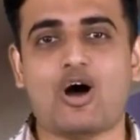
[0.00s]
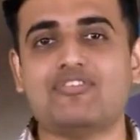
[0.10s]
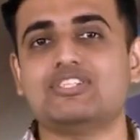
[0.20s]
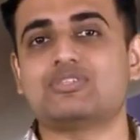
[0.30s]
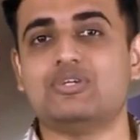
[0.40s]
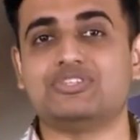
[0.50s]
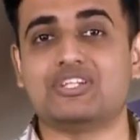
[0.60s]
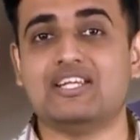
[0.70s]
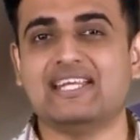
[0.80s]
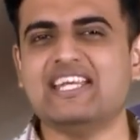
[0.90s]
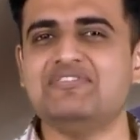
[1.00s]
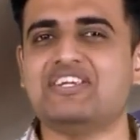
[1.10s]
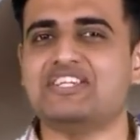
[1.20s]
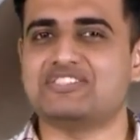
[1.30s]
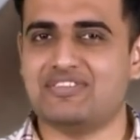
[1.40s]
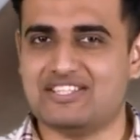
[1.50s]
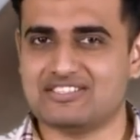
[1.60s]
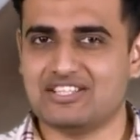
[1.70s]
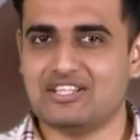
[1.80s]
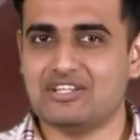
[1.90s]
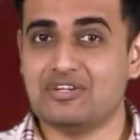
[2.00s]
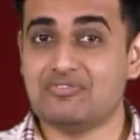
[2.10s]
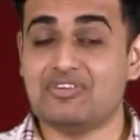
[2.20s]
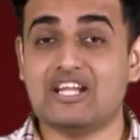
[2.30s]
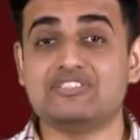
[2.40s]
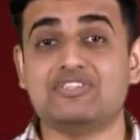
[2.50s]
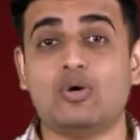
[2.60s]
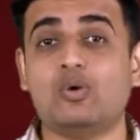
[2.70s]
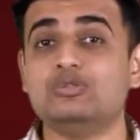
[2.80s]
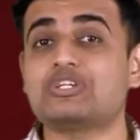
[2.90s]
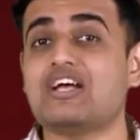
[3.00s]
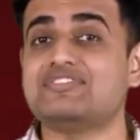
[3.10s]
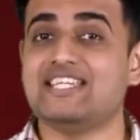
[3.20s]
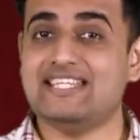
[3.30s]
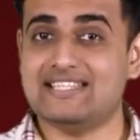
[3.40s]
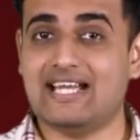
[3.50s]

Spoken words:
of the solution in various ways. Whereas we also have seen